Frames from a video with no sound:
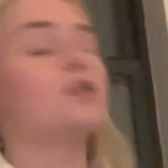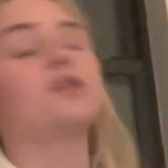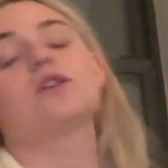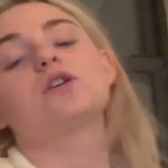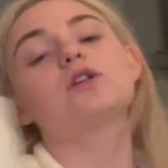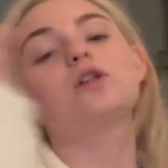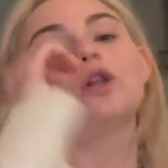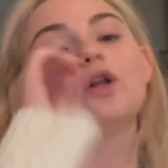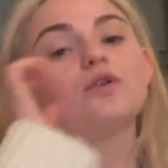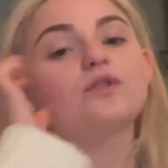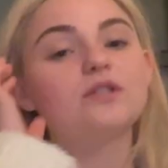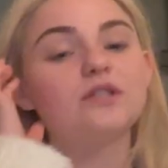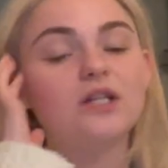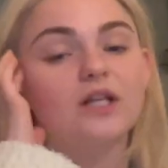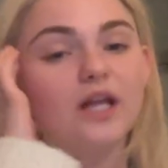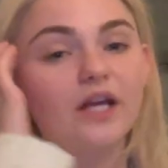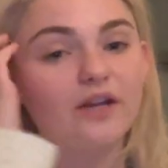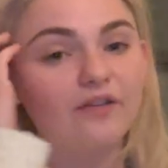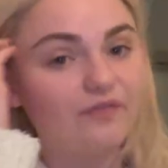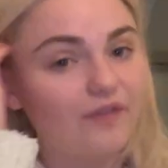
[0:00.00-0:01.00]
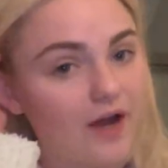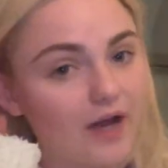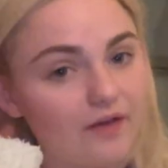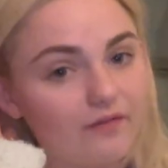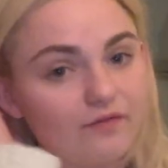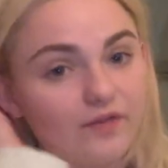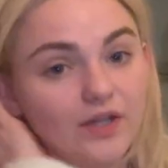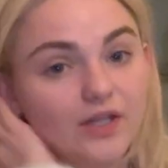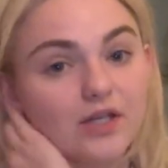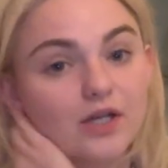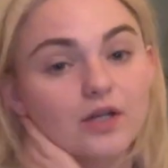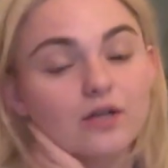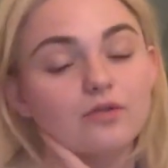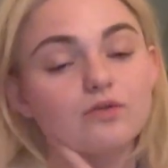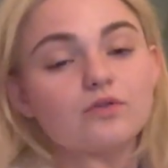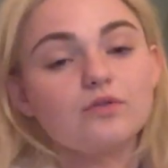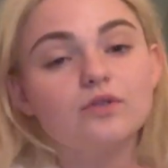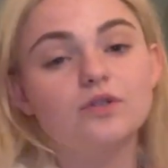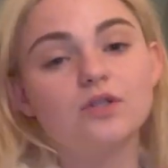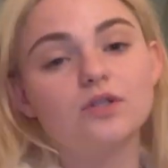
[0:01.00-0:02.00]
close to like five
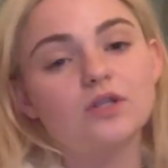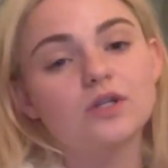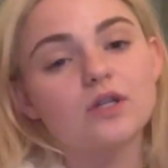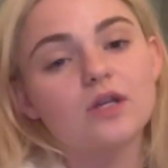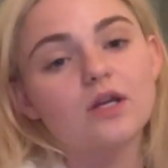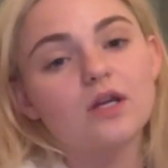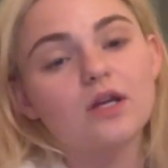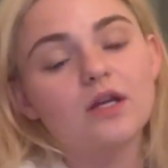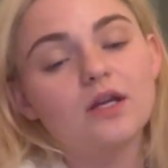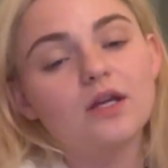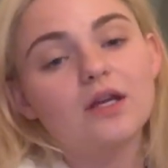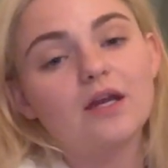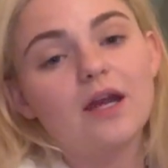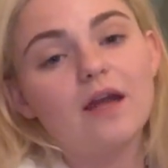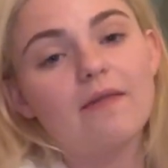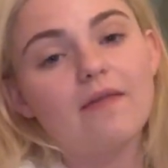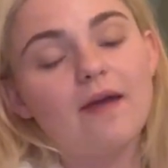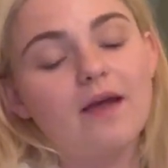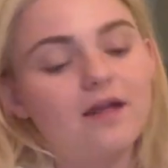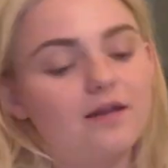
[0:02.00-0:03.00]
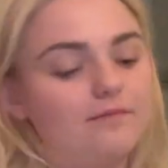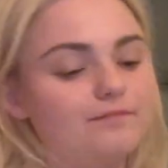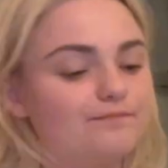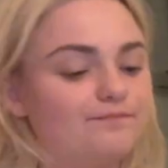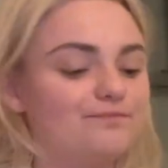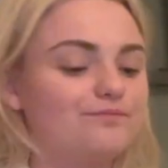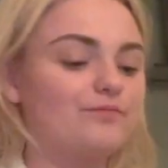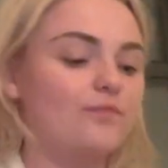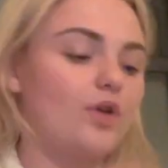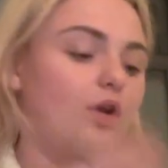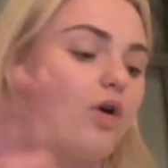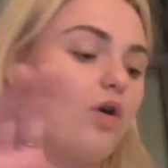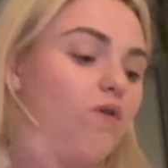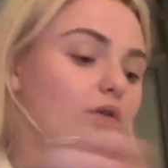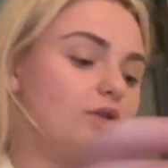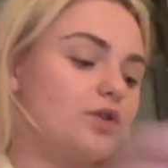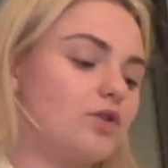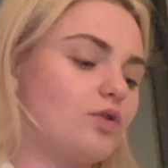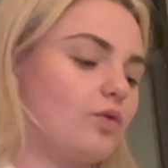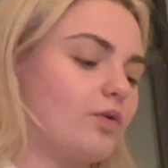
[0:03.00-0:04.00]
videos, and then all
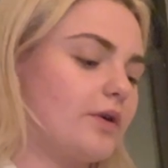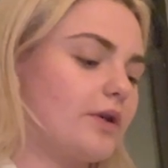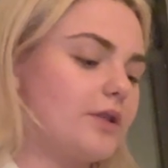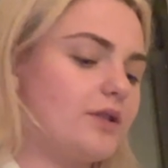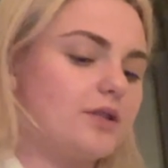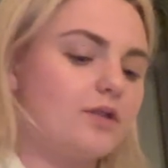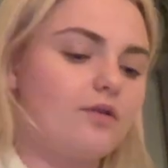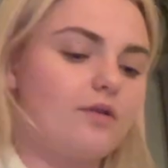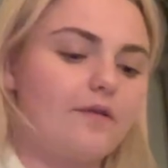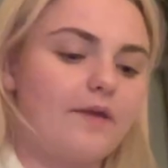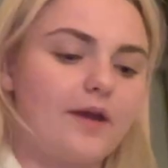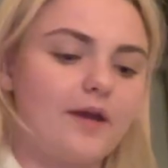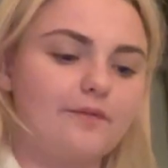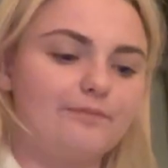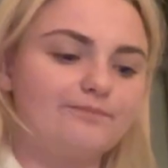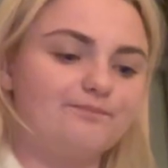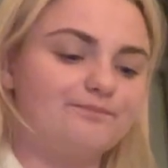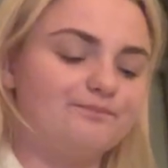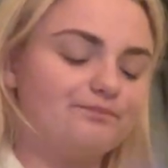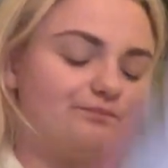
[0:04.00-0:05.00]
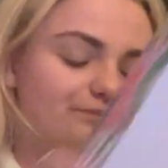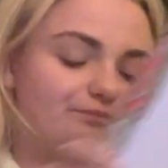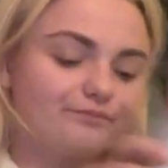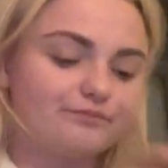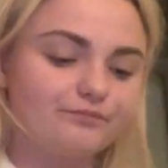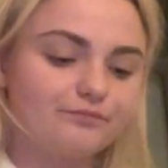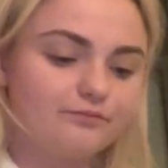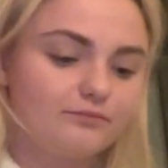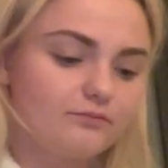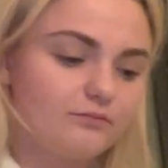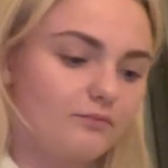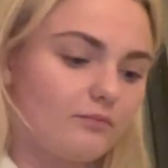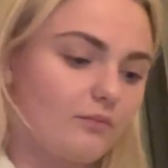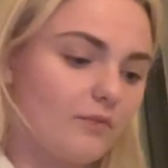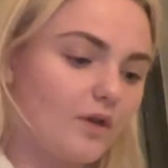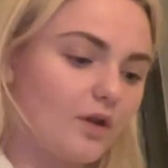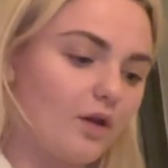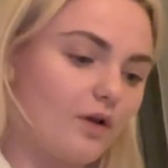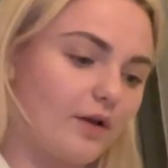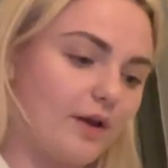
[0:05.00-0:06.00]
the stories and all that.
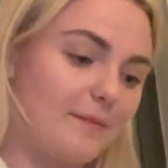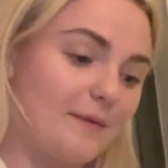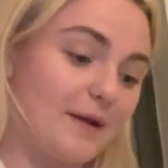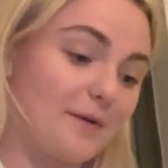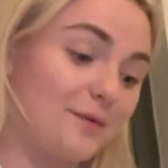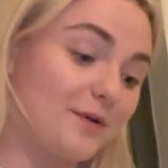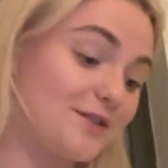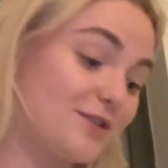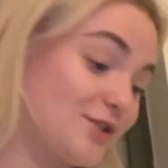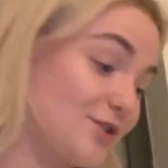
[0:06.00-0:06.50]
Okay, but I wanted to